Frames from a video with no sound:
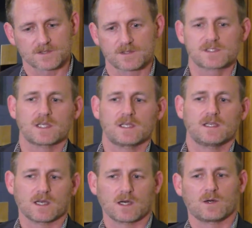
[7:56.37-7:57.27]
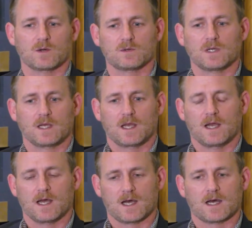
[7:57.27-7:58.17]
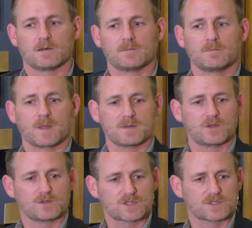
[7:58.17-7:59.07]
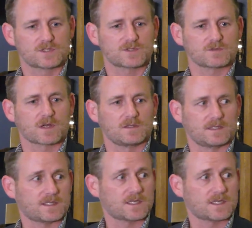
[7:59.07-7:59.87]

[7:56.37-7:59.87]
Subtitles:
of the CEO, maybe who's struggling to